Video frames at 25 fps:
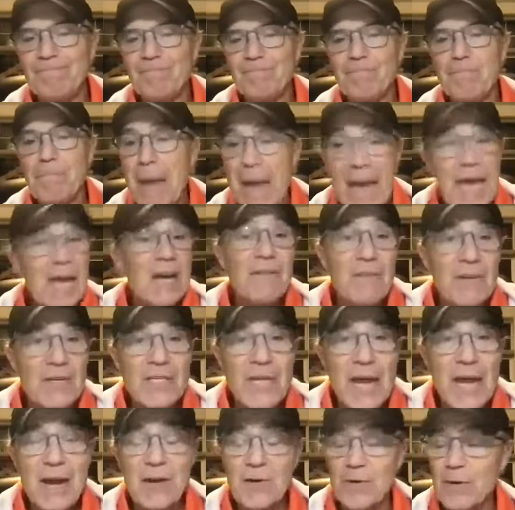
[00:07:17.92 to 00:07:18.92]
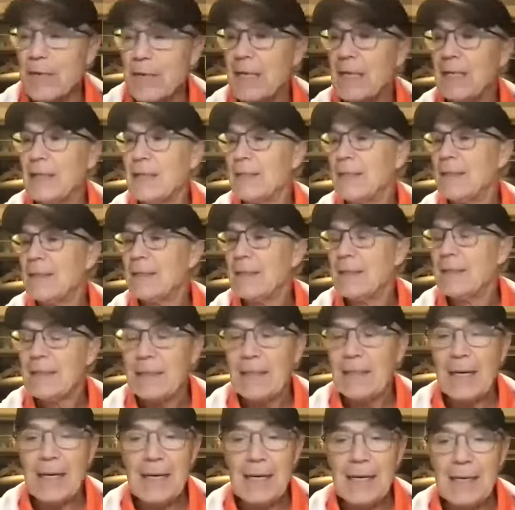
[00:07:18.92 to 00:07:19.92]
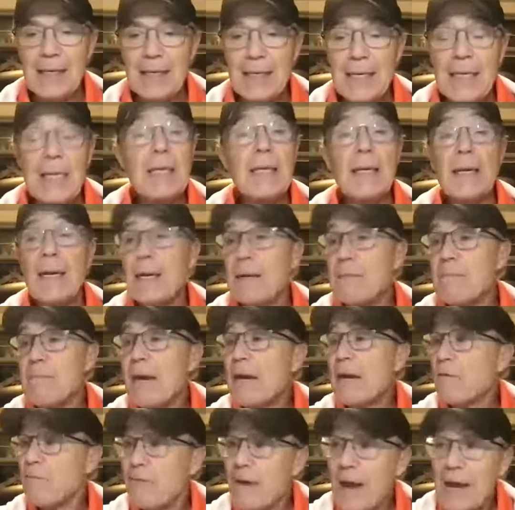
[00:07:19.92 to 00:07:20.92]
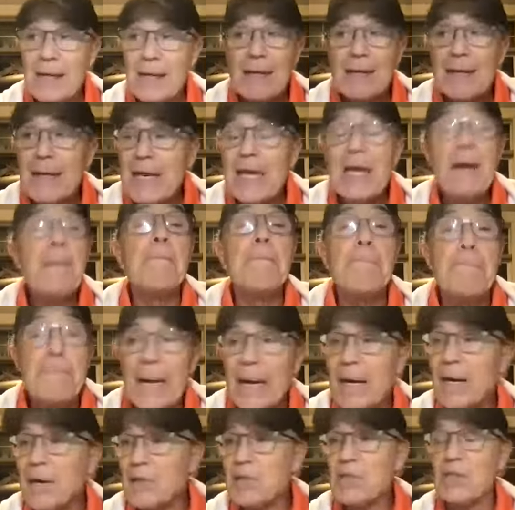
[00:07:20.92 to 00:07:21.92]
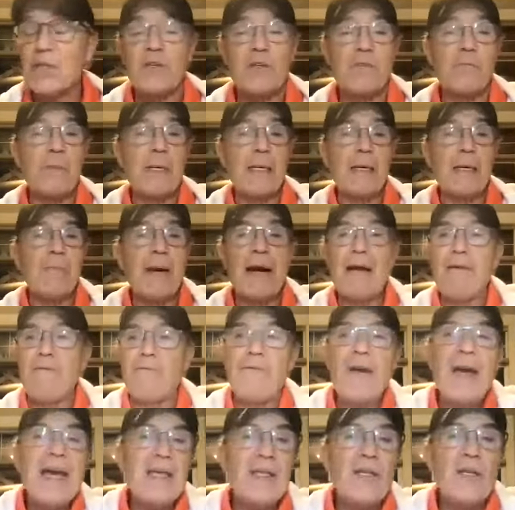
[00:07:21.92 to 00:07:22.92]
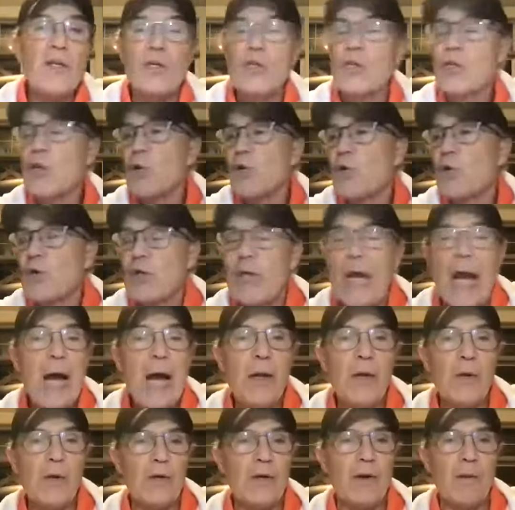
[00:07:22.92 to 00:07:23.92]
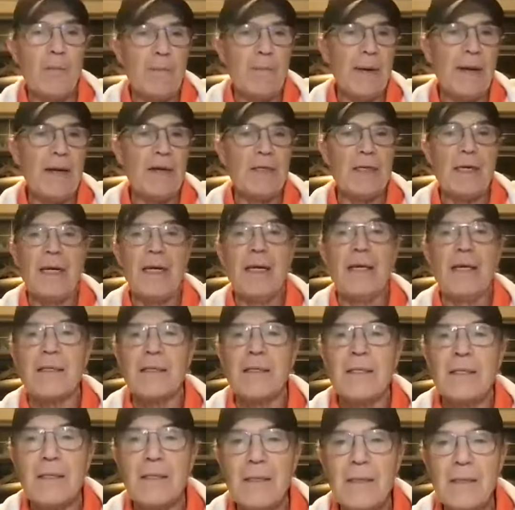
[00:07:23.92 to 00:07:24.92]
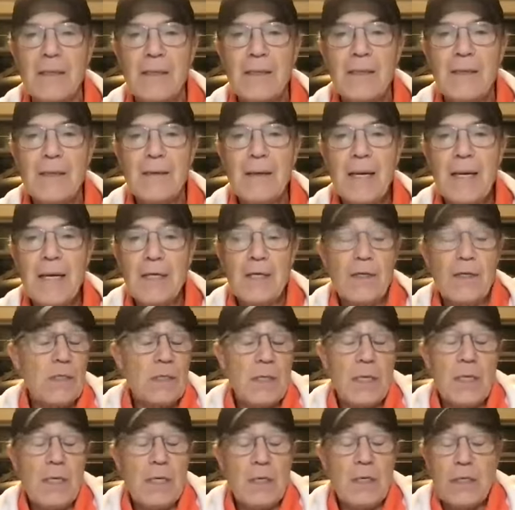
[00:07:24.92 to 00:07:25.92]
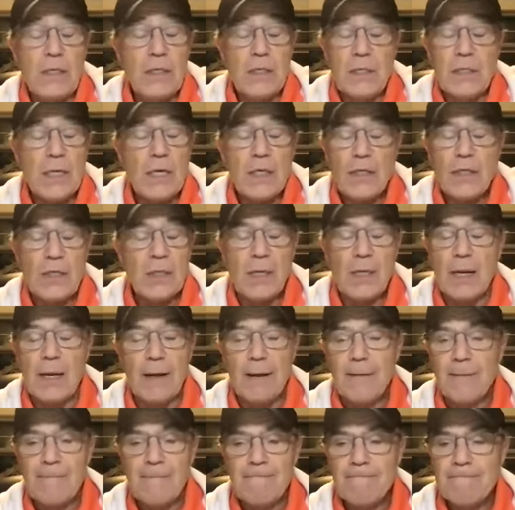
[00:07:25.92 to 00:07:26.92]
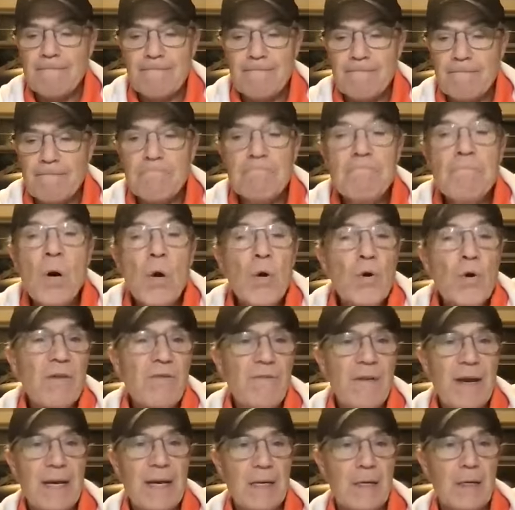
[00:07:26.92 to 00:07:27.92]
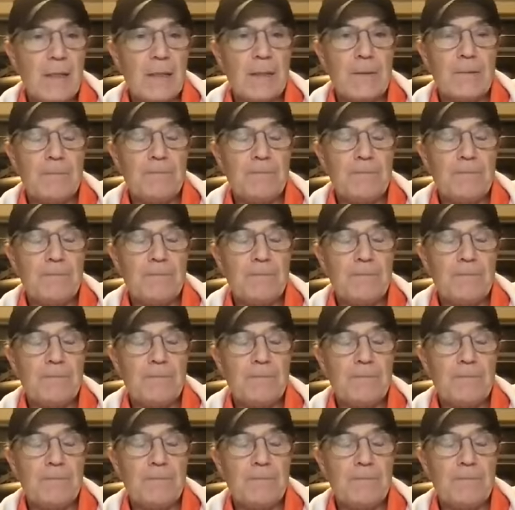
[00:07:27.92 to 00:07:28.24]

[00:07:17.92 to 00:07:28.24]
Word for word: man of integrity. Uh, he, he, matter of fact, he embarrasses me. My faith is so shallow compared to his. It is, it is such a motivator.